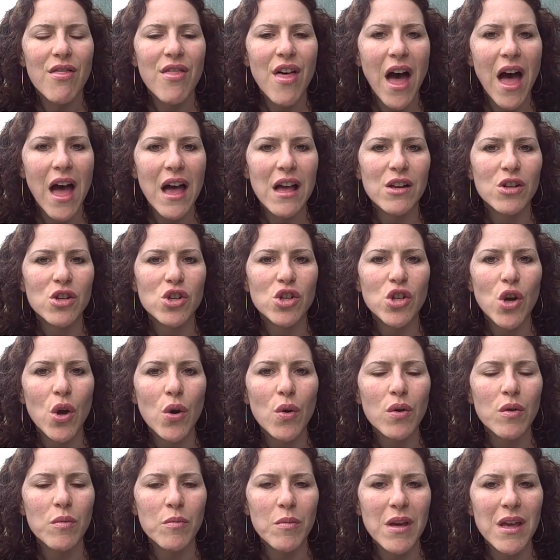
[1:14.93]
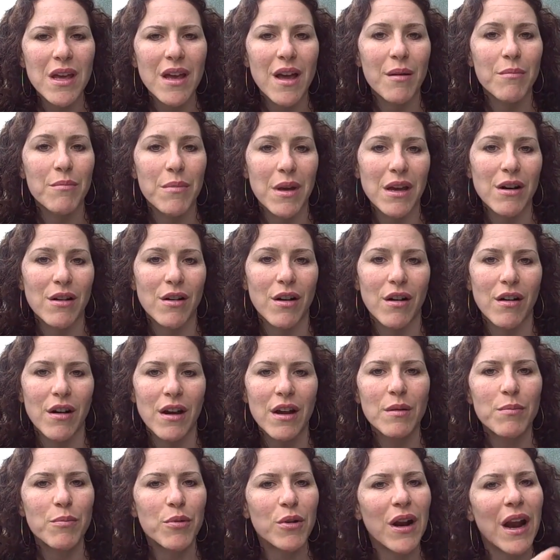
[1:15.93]
that showed me a mirror.
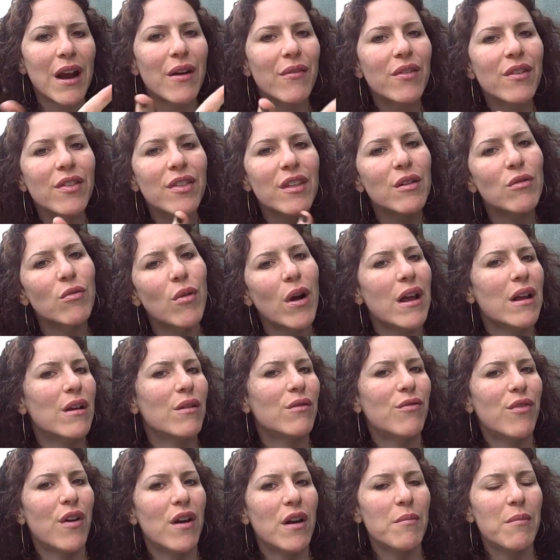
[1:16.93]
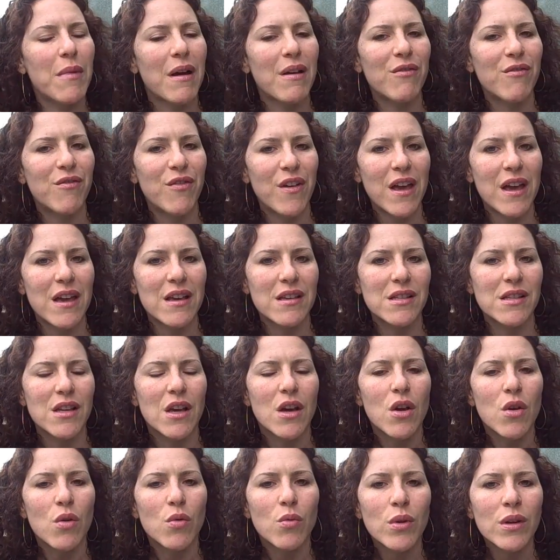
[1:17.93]
It put everything right in front of my face,
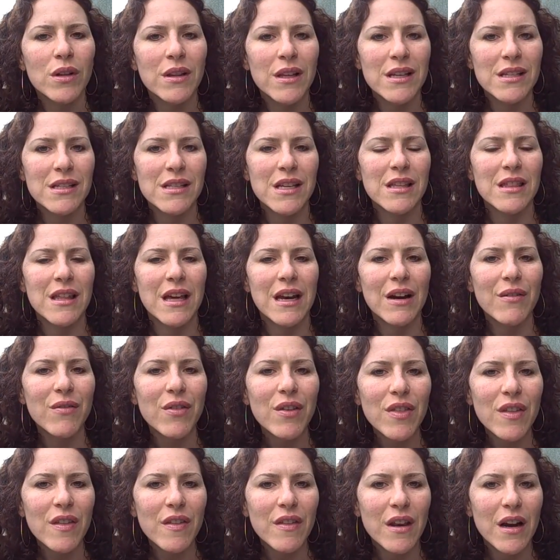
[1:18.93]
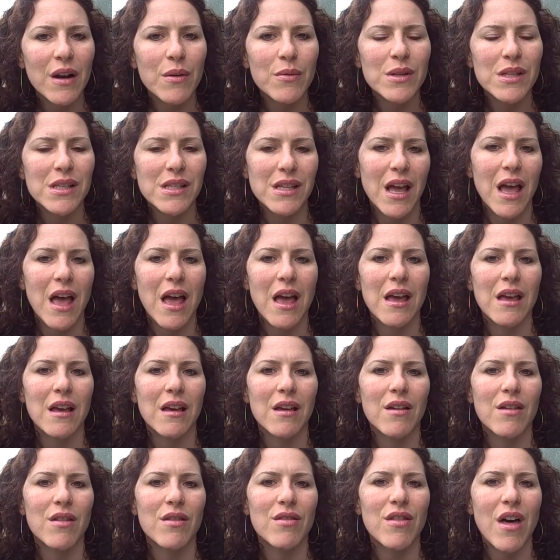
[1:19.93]
realizing that everything that I was
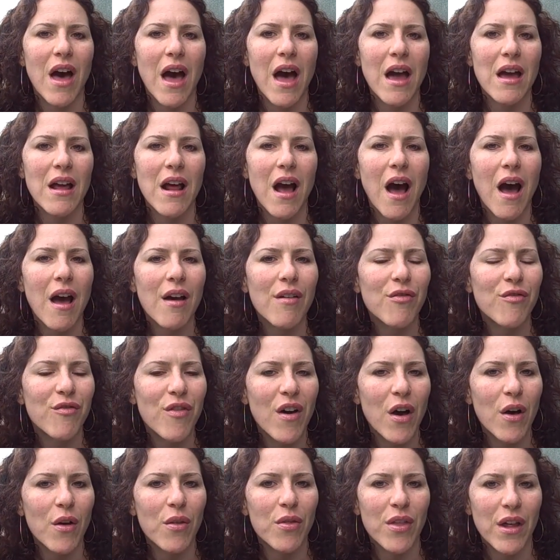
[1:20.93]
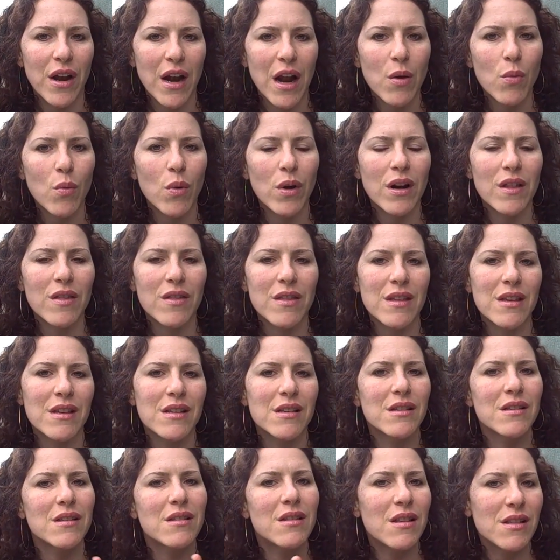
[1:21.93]
saying that I felt that I wanted
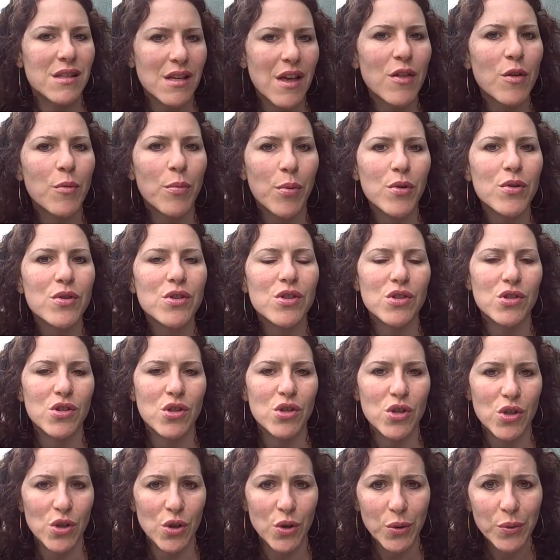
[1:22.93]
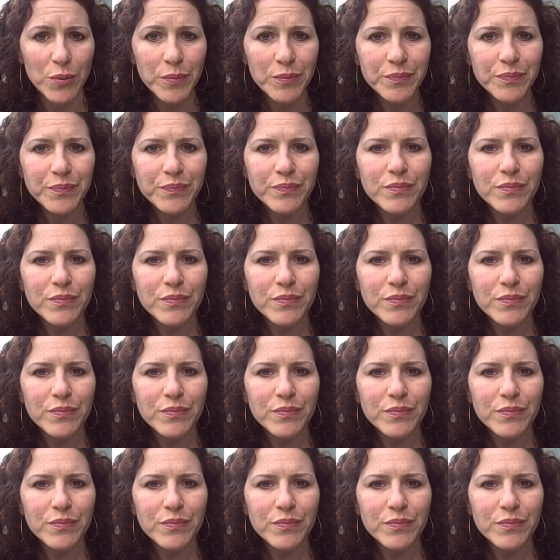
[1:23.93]
this other person to do